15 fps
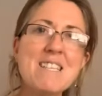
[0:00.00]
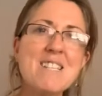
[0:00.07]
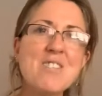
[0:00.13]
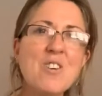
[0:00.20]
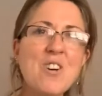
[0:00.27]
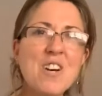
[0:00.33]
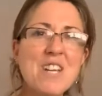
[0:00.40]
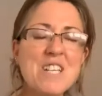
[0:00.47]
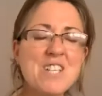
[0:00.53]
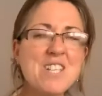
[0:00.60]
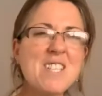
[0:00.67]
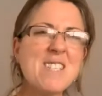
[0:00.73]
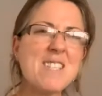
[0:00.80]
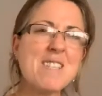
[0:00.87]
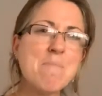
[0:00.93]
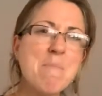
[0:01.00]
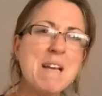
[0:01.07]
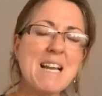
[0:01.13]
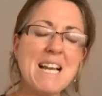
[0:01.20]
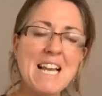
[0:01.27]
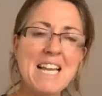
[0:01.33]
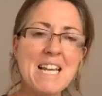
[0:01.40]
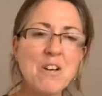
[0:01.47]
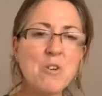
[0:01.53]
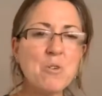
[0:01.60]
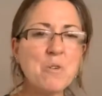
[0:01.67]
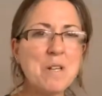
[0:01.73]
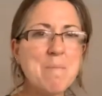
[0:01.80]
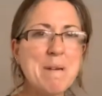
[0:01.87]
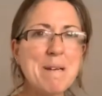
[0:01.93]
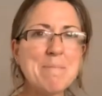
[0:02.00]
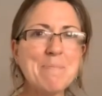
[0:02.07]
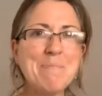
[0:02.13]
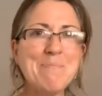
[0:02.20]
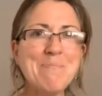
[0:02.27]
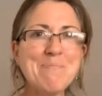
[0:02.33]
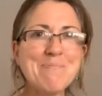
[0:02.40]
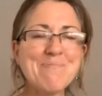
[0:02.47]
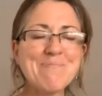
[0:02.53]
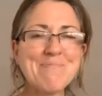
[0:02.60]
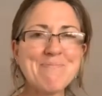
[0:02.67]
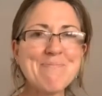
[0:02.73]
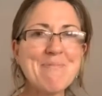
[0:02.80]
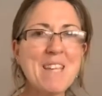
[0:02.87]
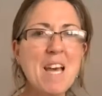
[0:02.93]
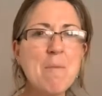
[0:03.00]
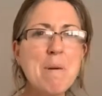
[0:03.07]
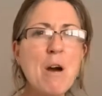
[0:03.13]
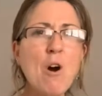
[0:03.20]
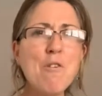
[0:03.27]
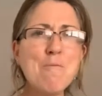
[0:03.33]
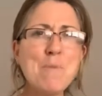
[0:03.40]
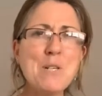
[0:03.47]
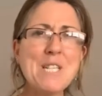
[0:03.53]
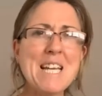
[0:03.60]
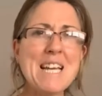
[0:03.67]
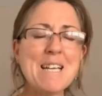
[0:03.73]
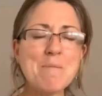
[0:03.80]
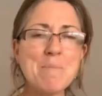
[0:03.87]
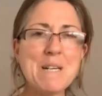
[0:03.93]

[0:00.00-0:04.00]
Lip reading: on. It's just a bit clinical and a bit off-putting,